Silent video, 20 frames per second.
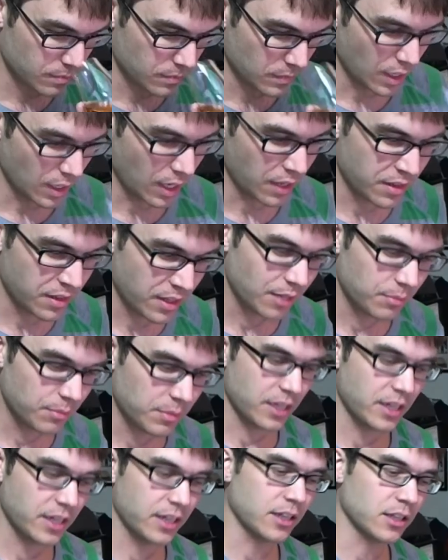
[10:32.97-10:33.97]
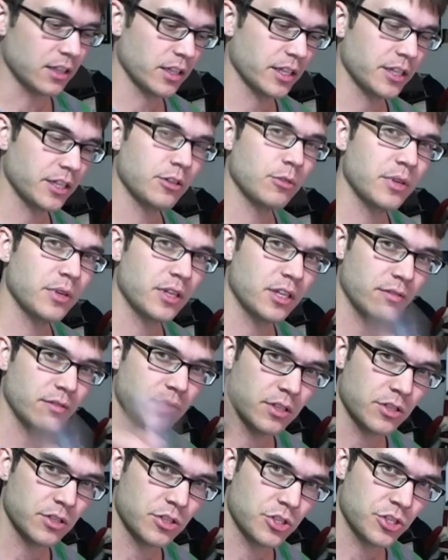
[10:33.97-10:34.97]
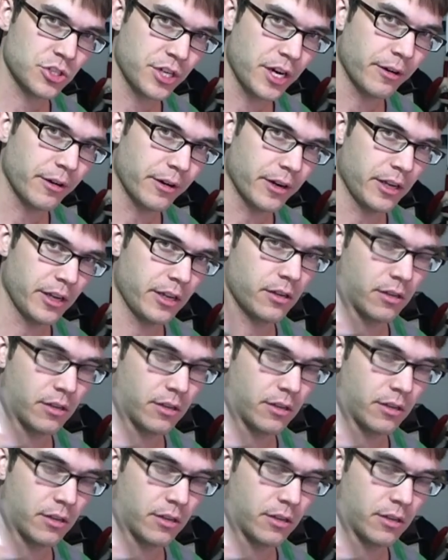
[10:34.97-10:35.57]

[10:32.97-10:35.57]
I think I'm getting a little bit of this sherry.